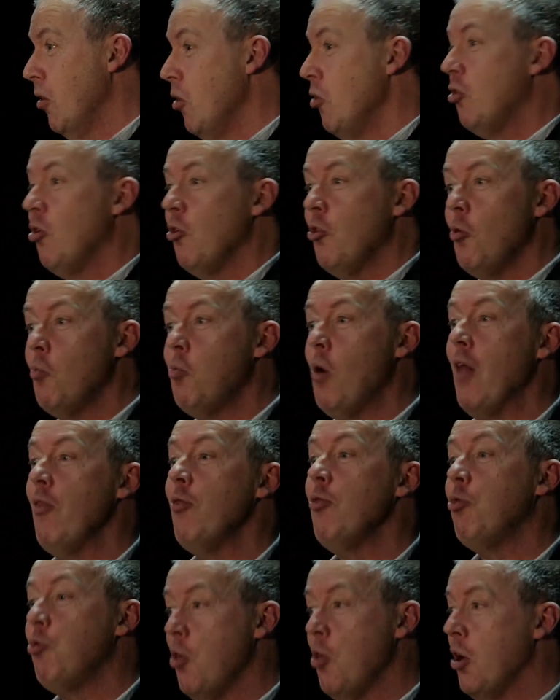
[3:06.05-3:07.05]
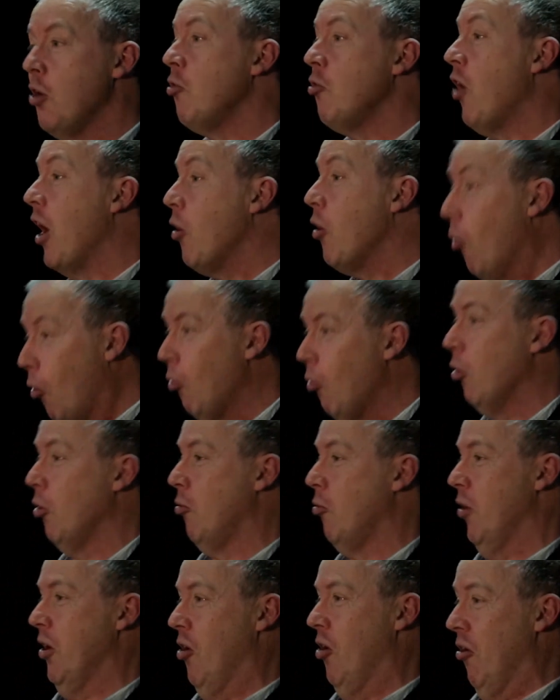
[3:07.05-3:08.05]
to the one thing they all
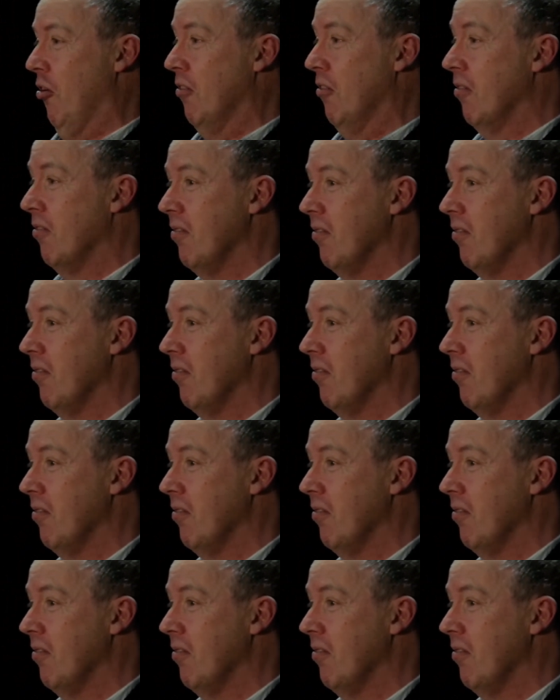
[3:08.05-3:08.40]
agree on.